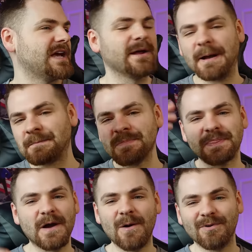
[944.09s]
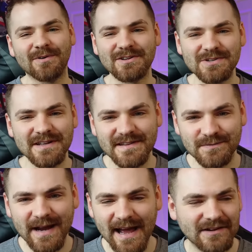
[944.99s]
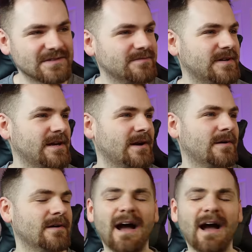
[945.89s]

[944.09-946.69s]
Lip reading: Anyway, I hope you all enjoyed this reaction video.